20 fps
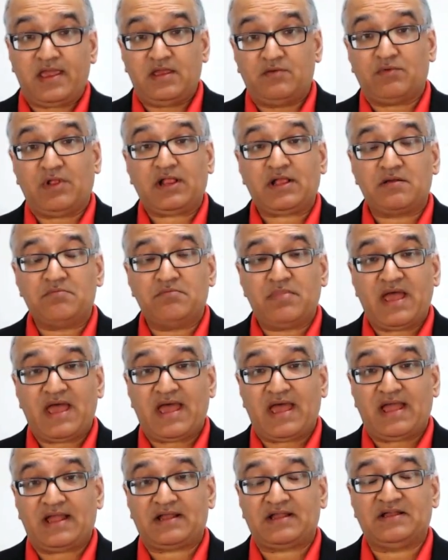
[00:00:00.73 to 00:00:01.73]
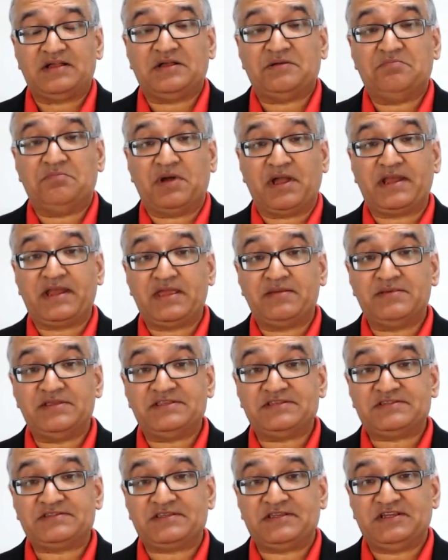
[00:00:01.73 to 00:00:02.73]
Hey, welcome back. My
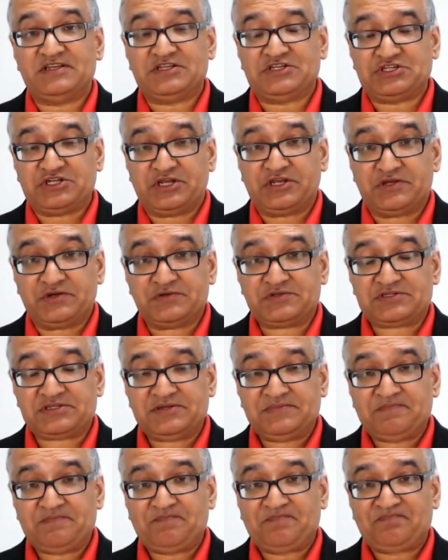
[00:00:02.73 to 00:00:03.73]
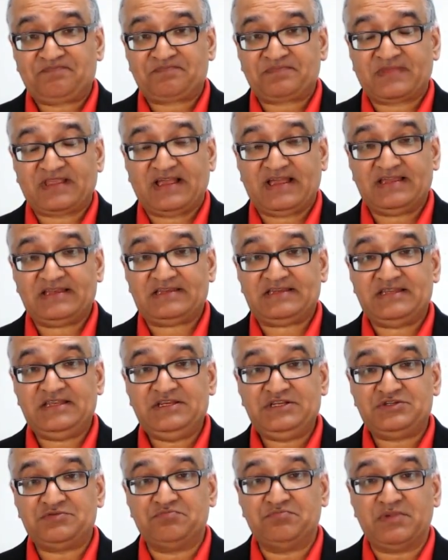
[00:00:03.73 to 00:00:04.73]
name is Jay Oza. I
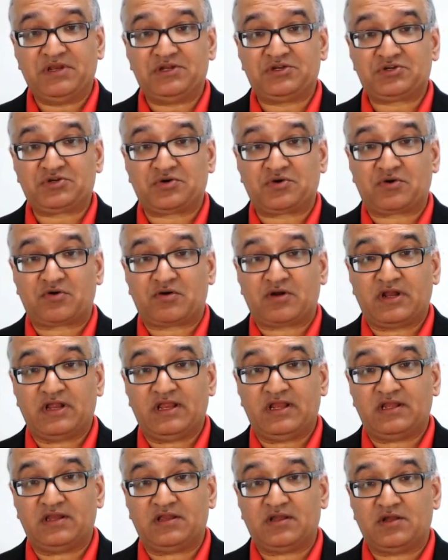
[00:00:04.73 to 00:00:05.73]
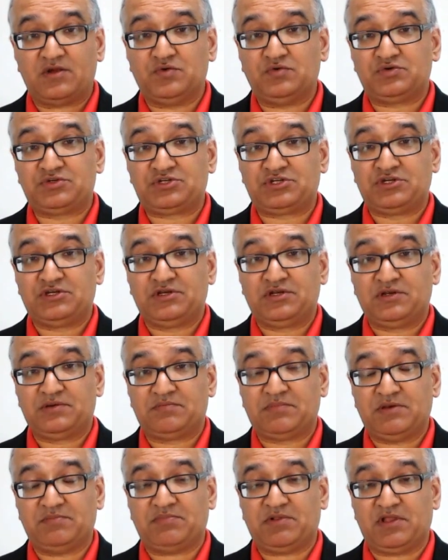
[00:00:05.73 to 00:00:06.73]
teach, mentor, and coach
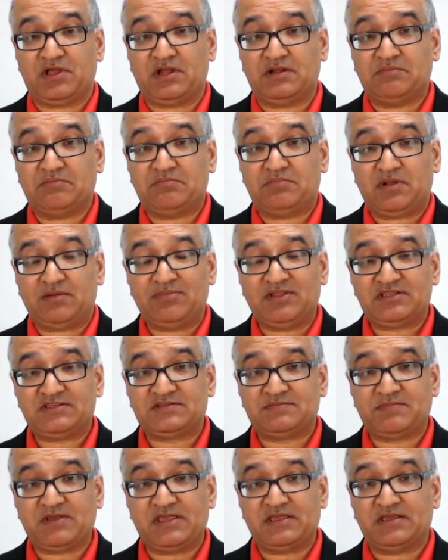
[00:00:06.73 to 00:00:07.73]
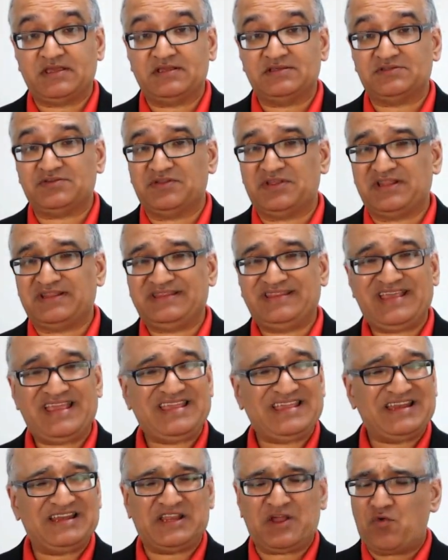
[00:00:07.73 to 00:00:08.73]
people on public speaking so that
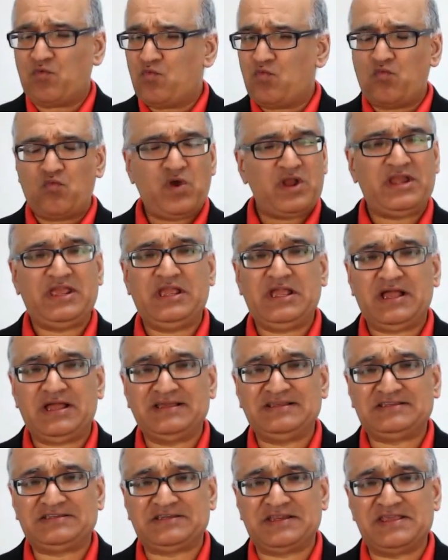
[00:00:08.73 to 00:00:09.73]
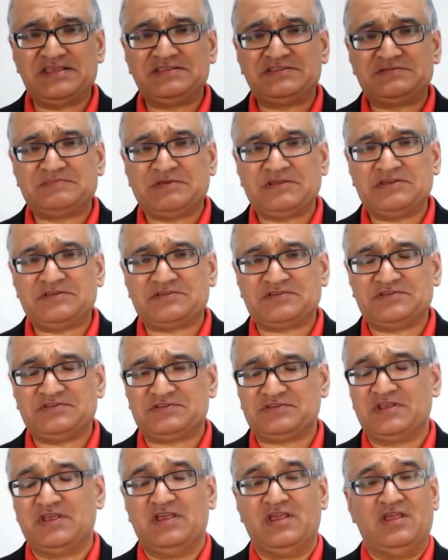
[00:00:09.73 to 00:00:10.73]
they can get winning high-stakes
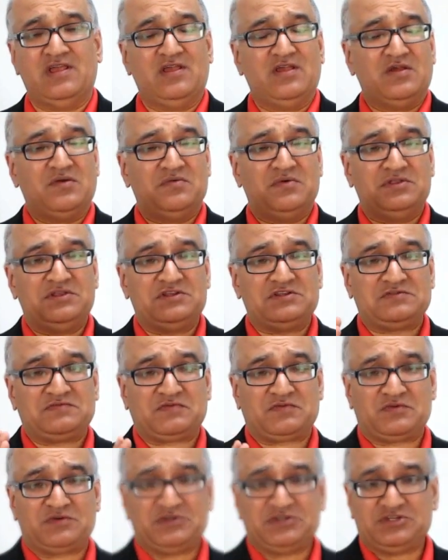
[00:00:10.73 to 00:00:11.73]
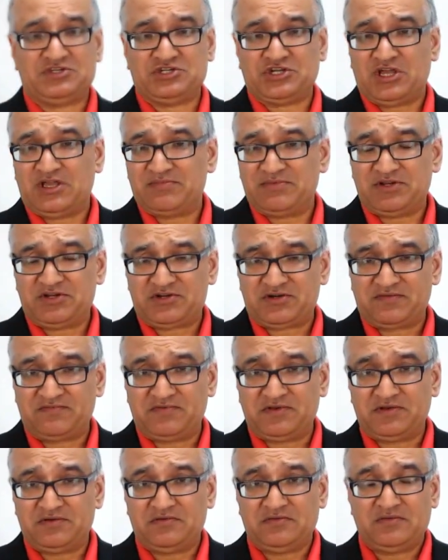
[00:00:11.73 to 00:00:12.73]
speeches, whether it's for a job
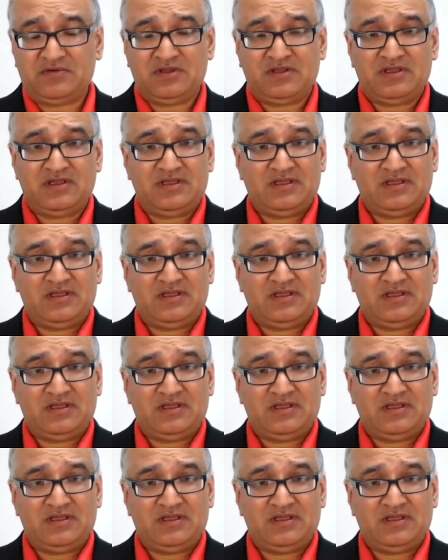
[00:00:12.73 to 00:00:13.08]
interview,